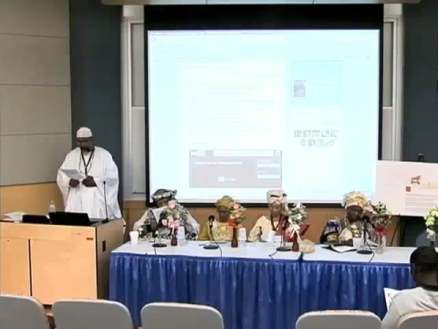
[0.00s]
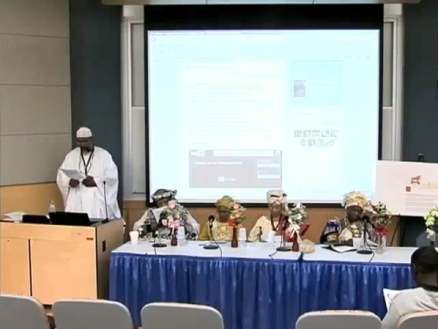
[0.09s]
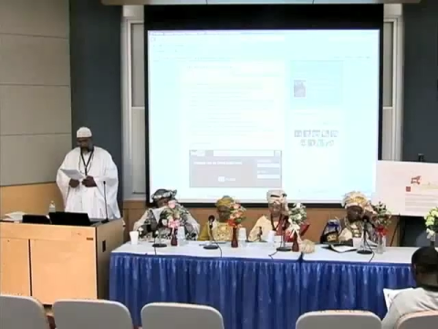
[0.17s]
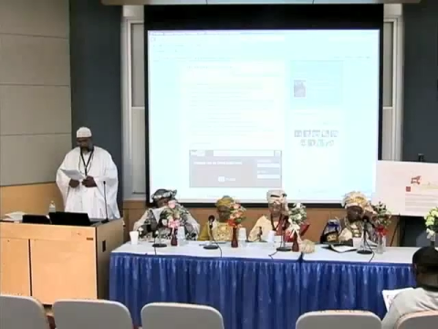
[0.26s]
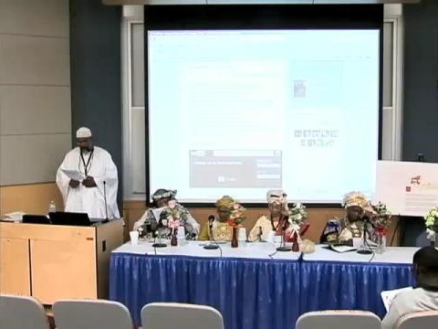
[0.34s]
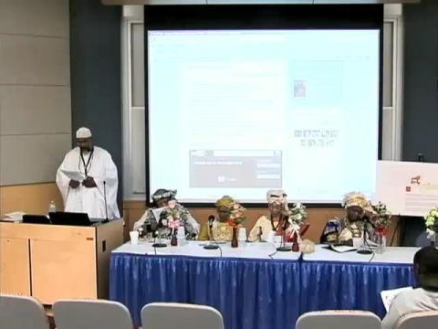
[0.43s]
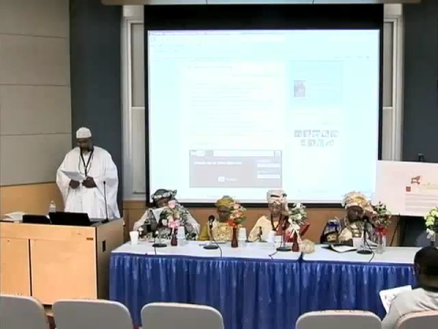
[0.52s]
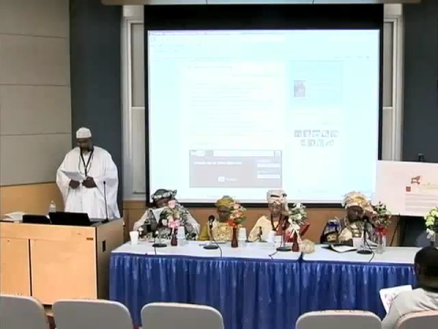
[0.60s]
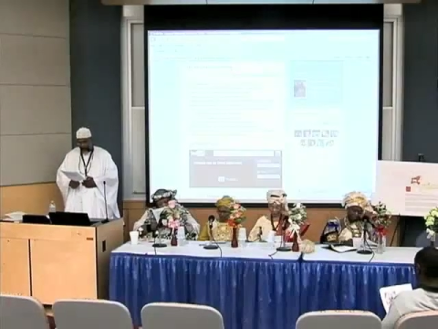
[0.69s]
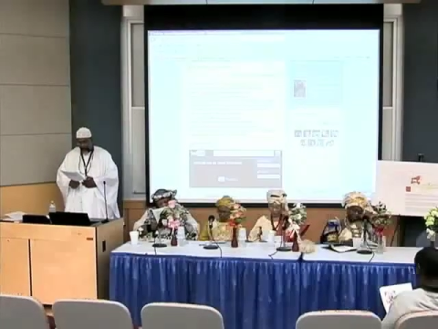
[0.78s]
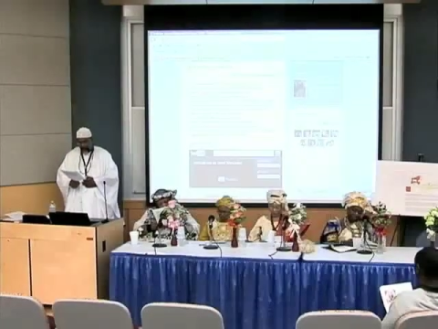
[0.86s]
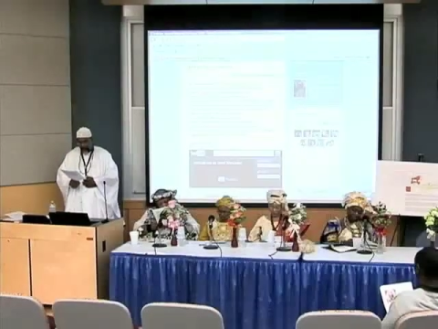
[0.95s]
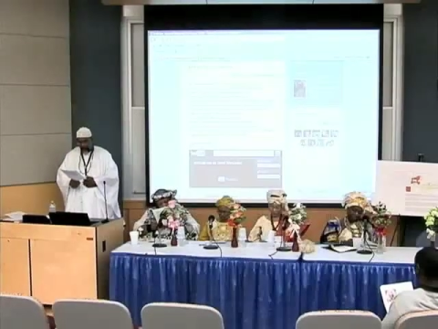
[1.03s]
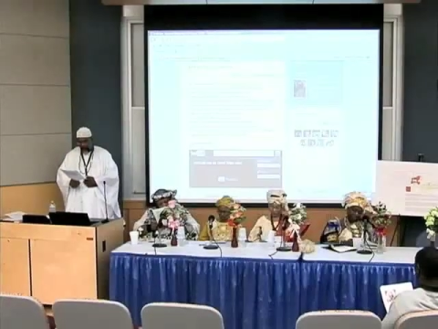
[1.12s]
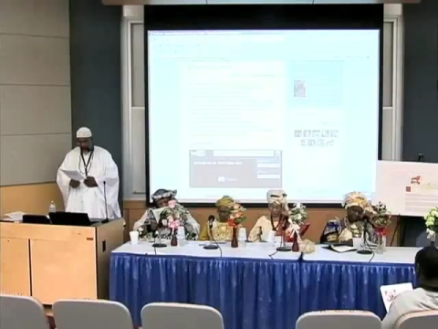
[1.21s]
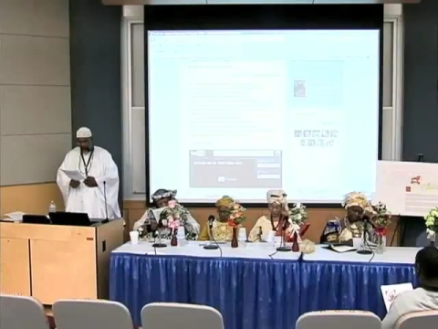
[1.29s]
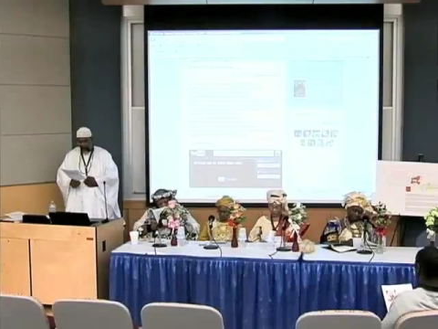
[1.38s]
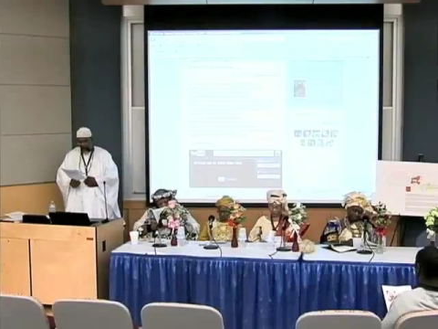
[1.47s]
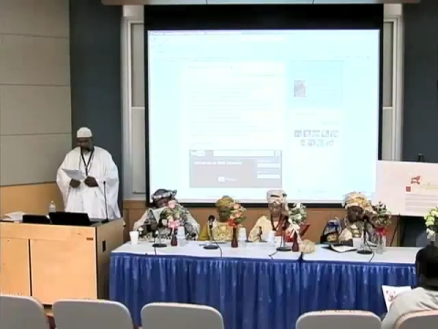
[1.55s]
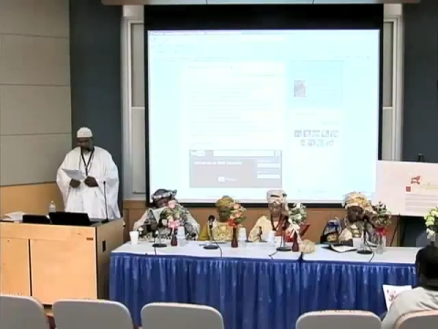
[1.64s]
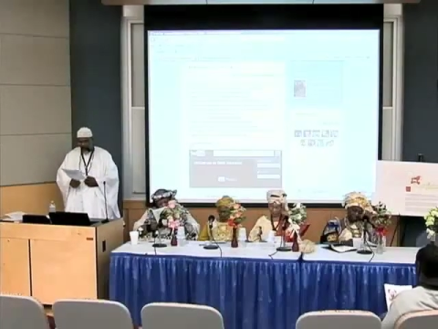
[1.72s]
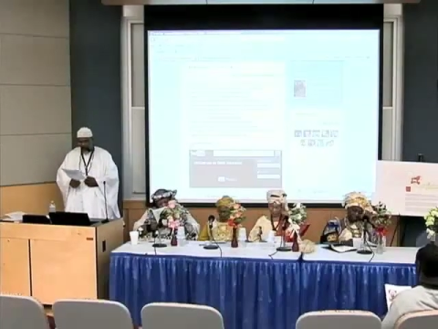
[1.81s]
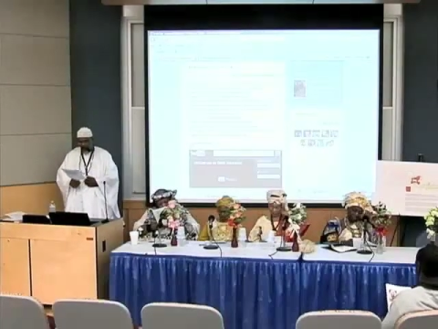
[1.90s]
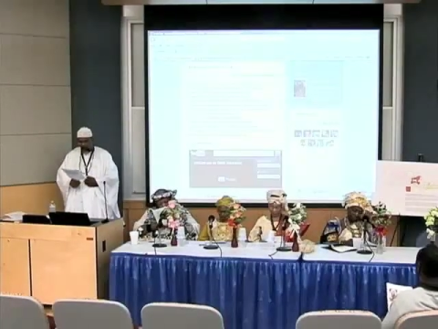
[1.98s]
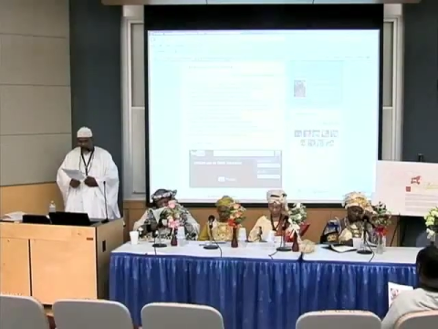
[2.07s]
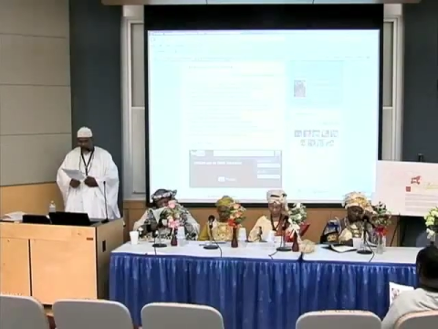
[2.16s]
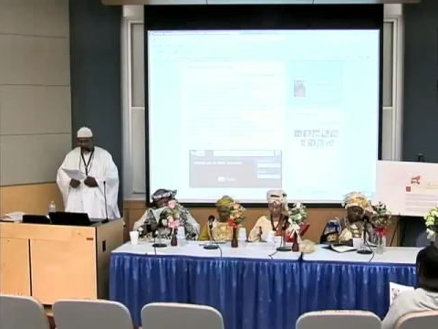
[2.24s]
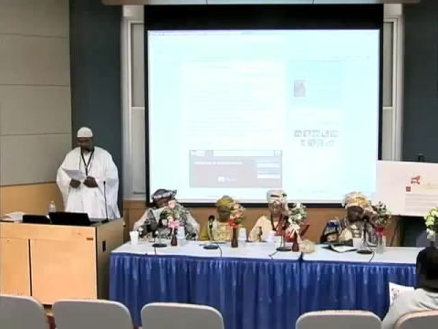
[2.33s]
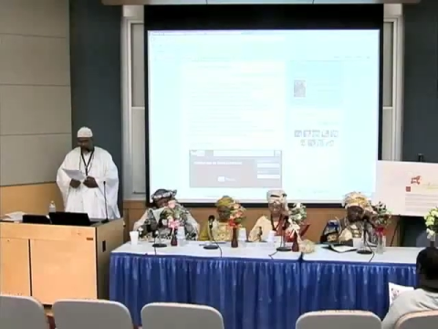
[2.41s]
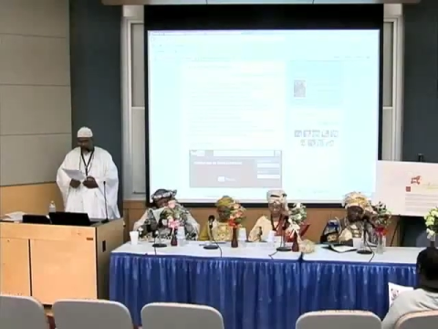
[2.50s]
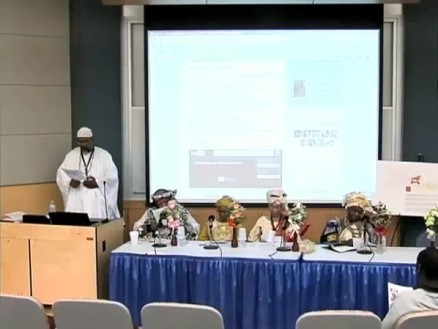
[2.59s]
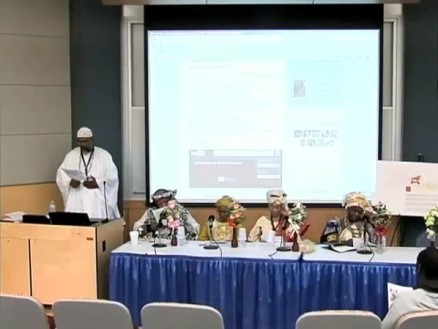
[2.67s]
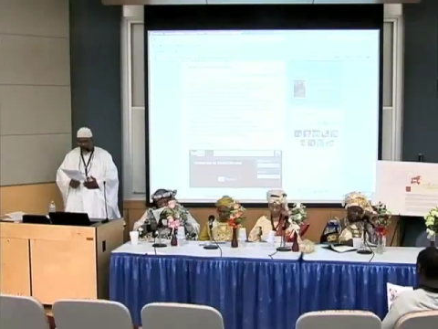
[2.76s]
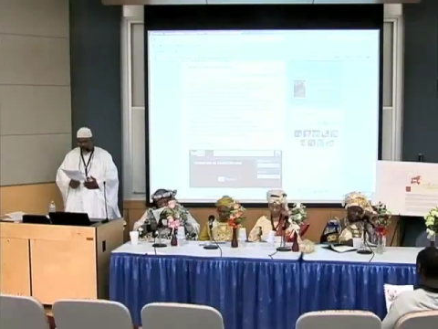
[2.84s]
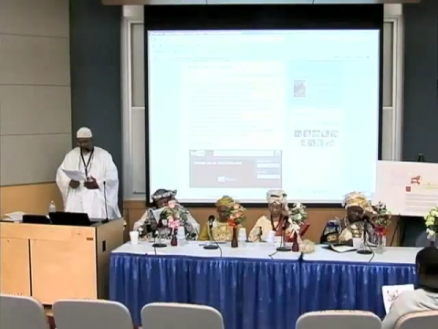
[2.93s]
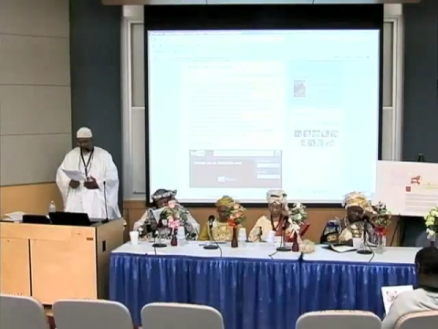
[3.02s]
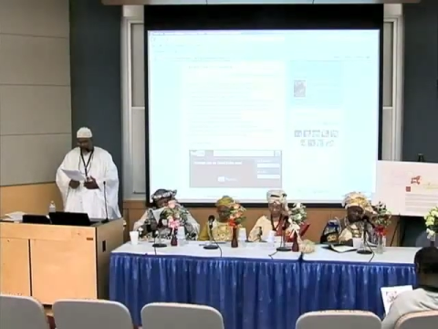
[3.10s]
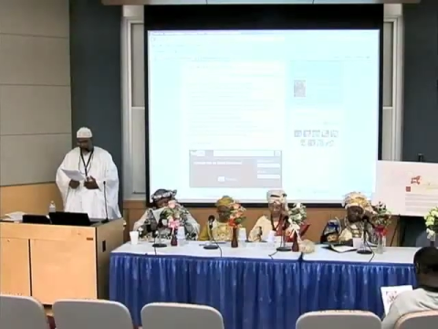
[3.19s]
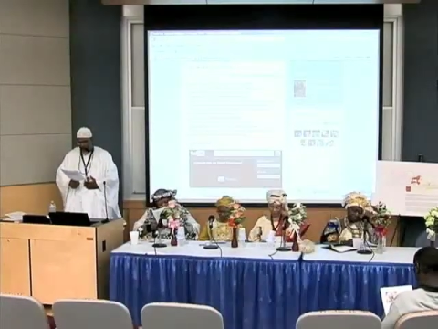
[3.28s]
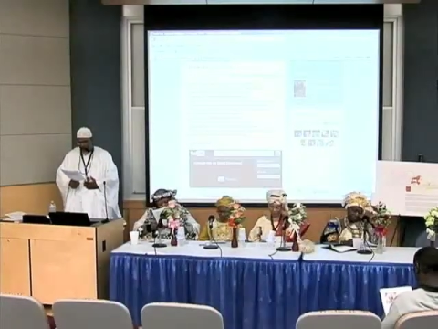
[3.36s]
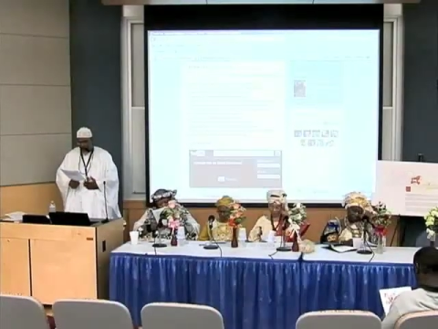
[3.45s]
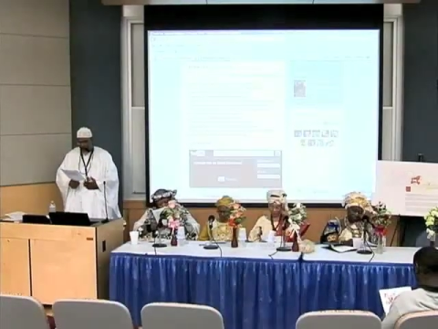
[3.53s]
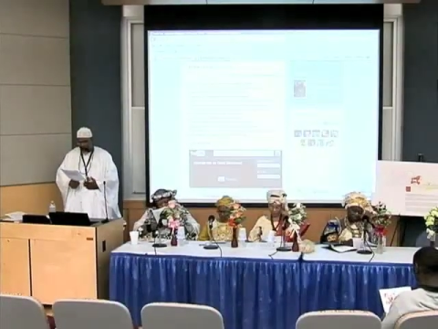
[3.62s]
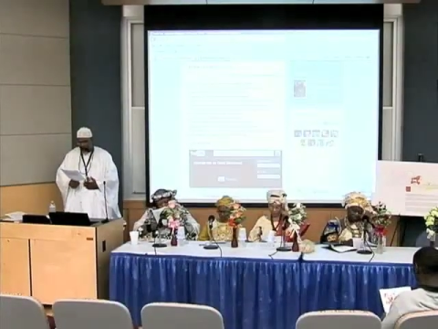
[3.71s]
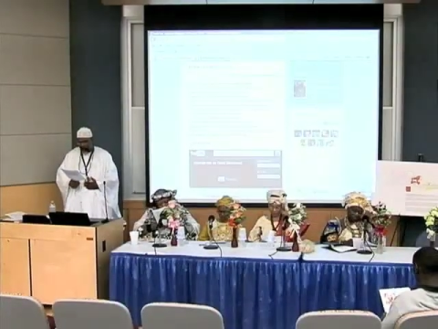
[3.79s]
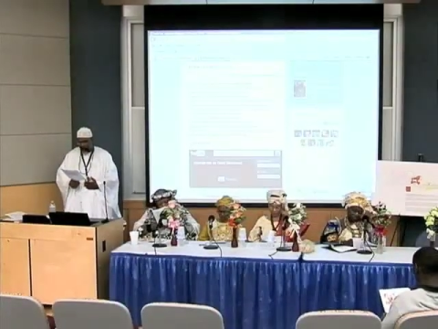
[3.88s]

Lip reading: (no speaker visible)